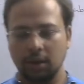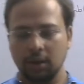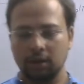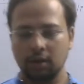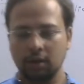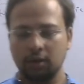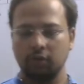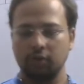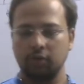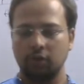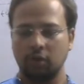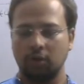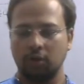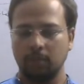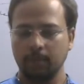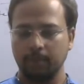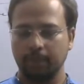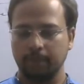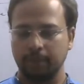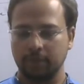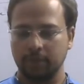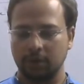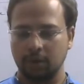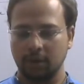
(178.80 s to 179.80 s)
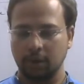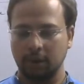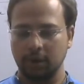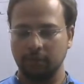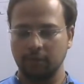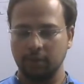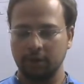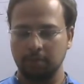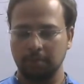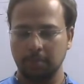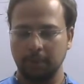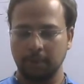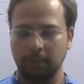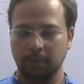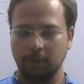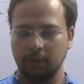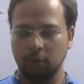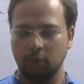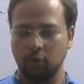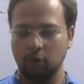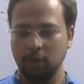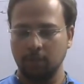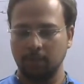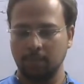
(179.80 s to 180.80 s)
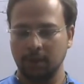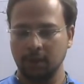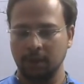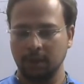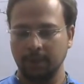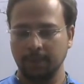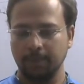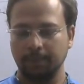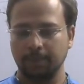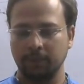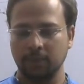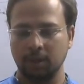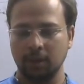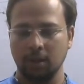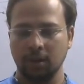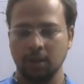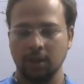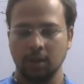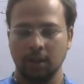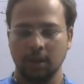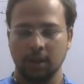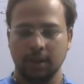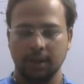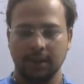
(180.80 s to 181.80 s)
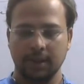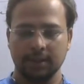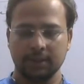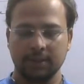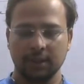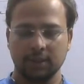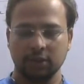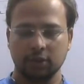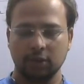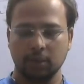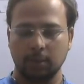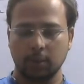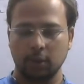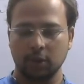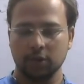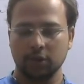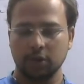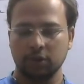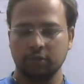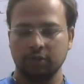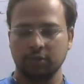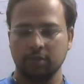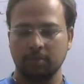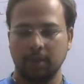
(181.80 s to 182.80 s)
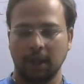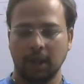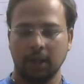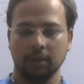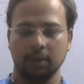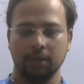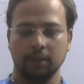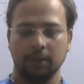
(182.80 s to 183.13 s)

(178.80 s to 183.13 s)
other form in which people hold money is as deposits with bank.